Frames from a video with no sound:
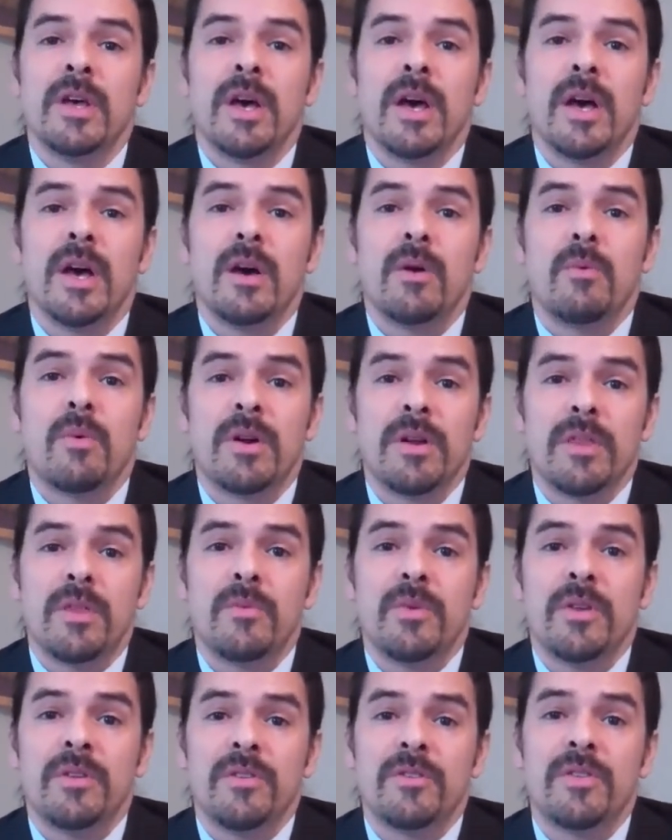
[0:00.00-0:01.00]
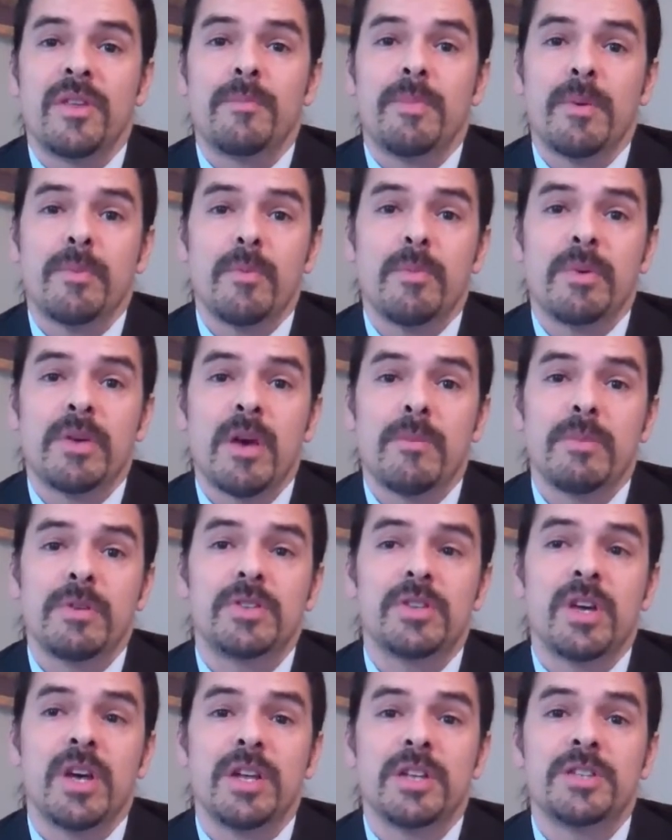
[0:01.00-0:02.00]
One of the reasons that people become a
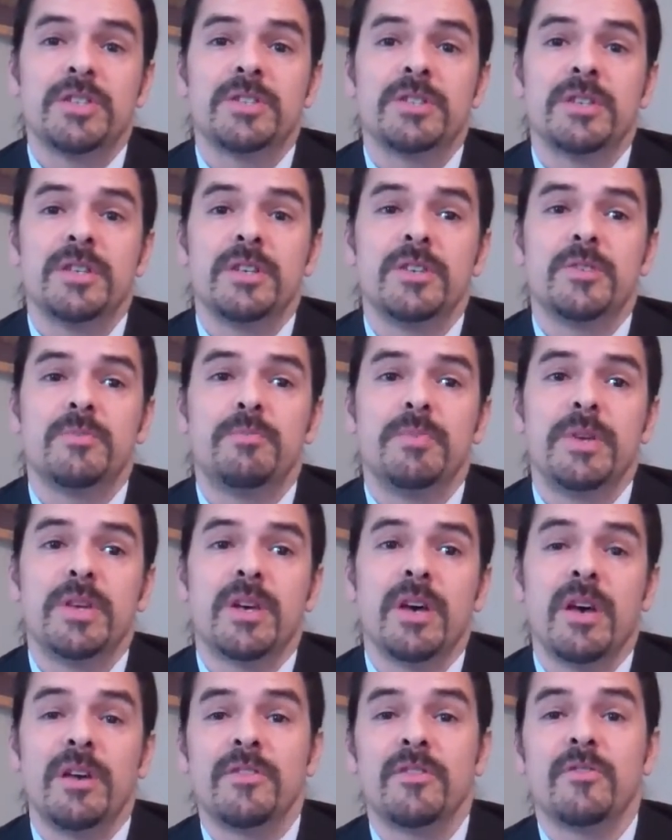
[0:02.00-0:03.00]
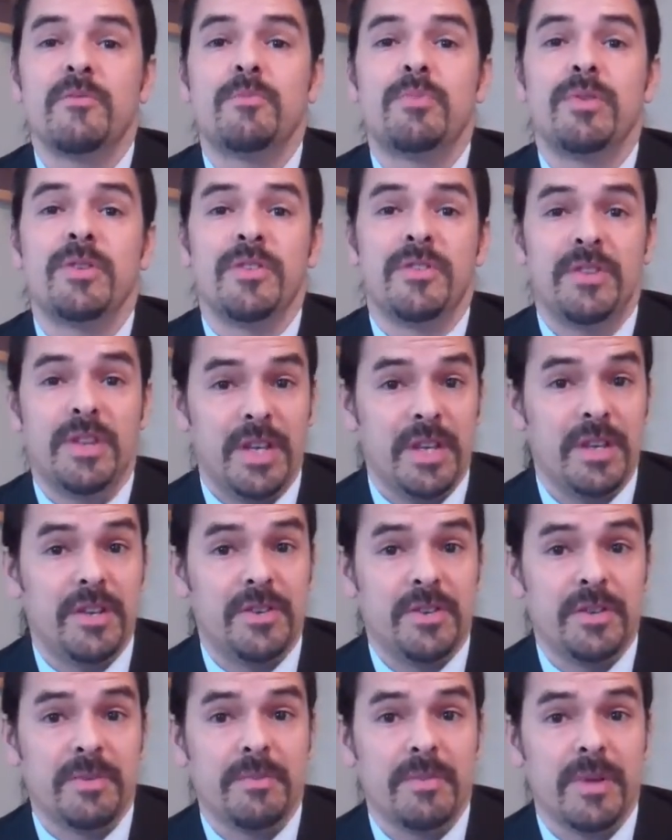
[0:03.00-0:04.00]
judge is because of
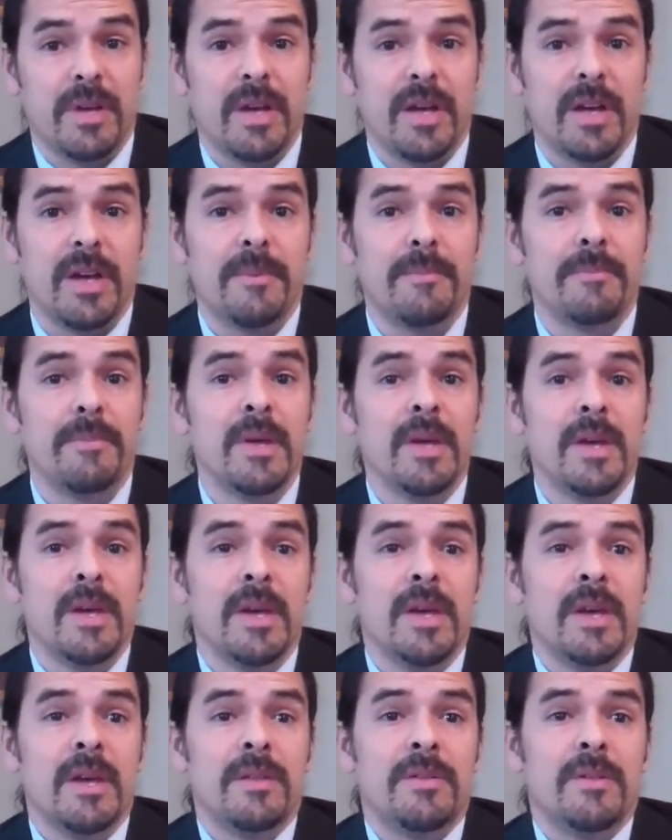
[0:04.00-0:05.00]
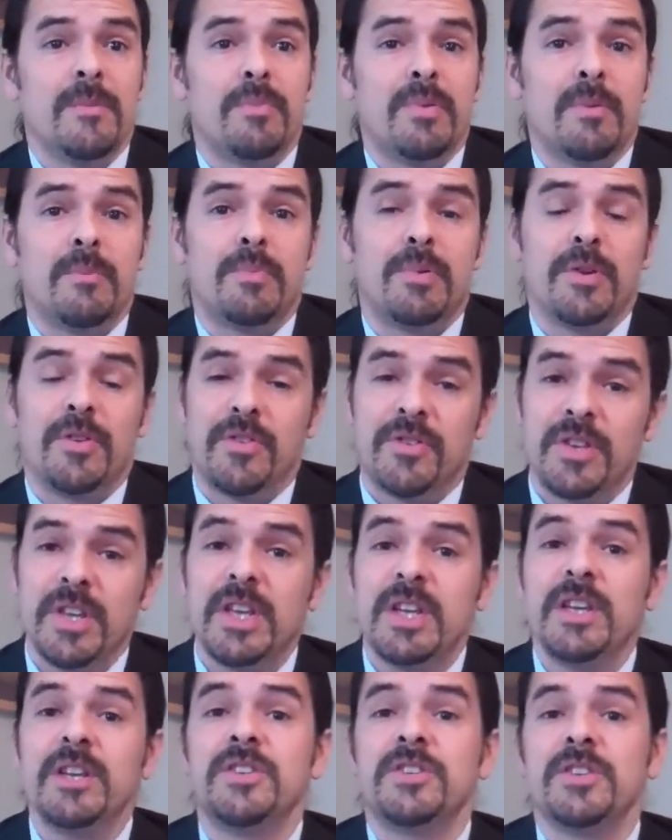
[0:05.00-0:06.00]
prestige. The
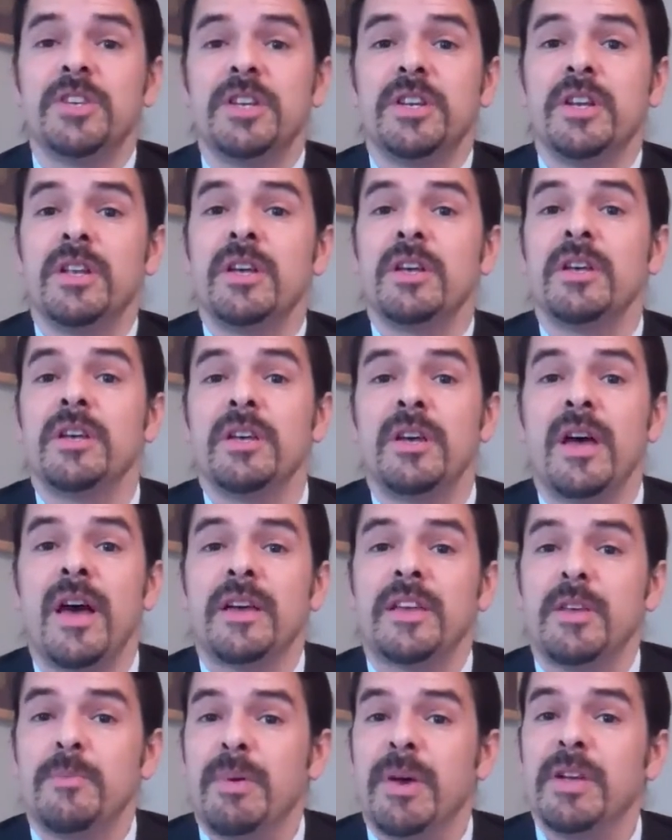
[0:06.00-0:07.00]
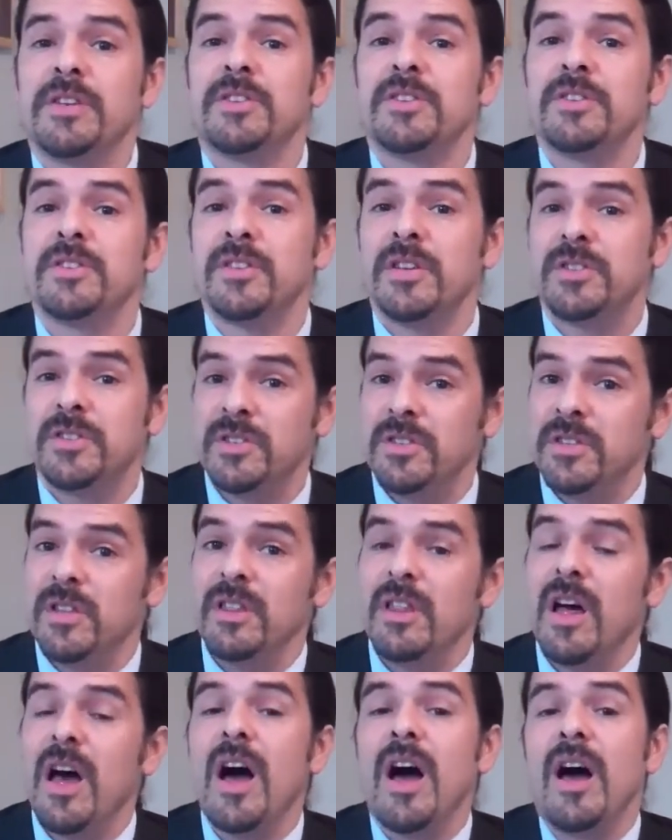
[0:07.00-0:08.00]
prestige in an occupation such as the
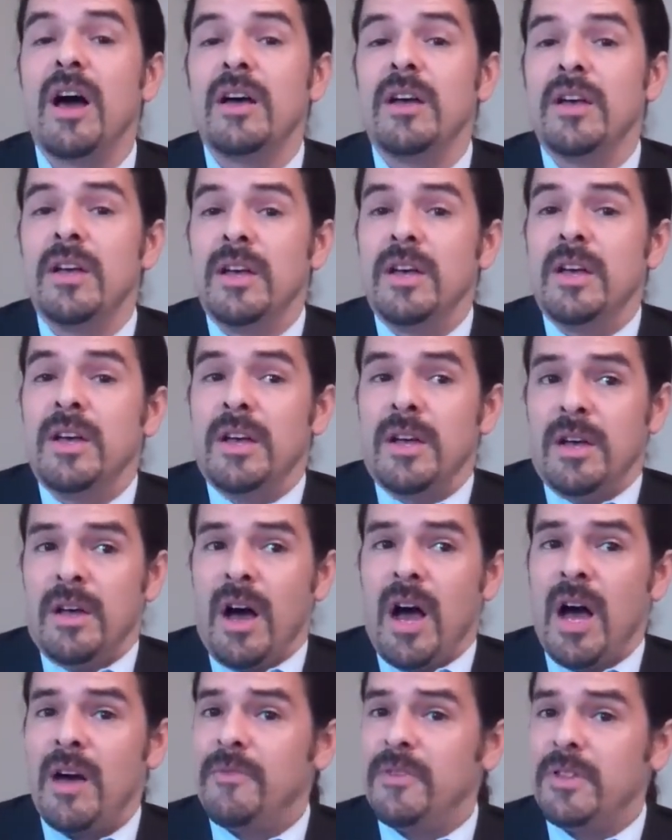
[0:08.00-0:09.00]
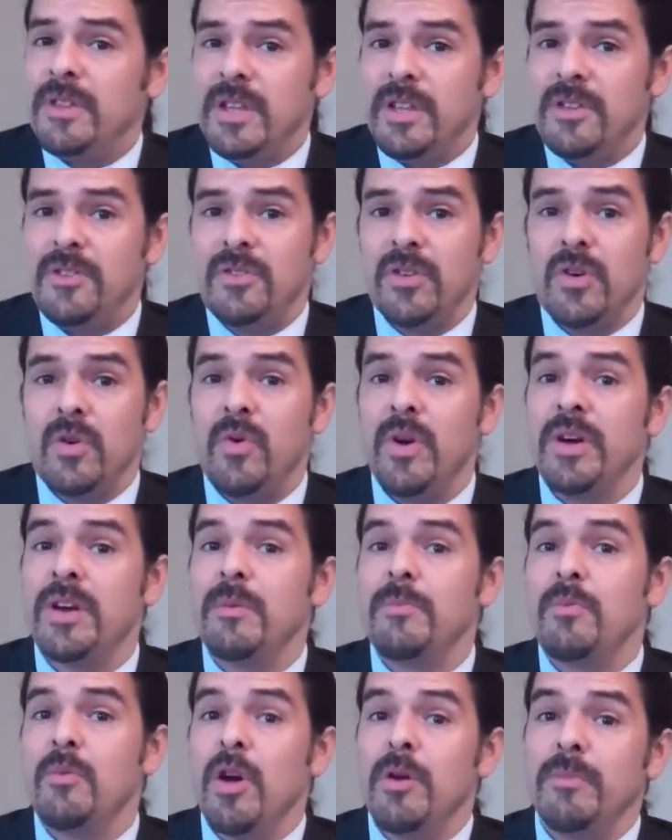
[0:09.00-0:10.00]
law often leads to quick
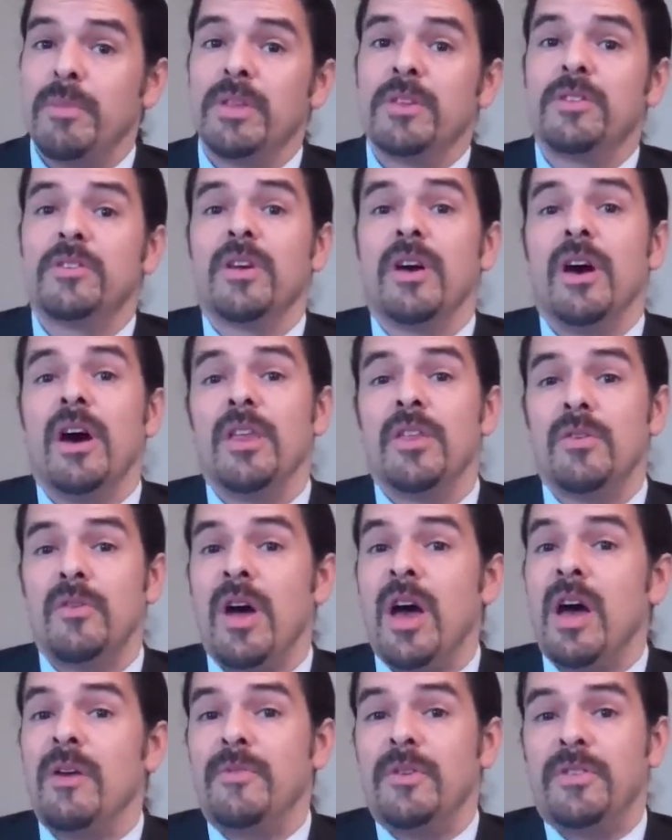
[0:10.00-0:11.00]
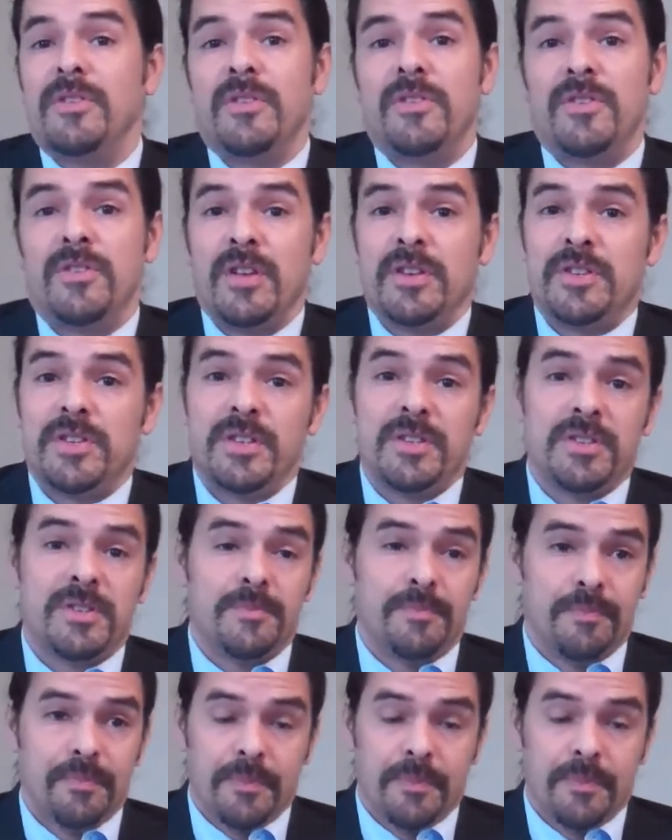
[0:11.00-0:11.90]
appointments to other offices, such as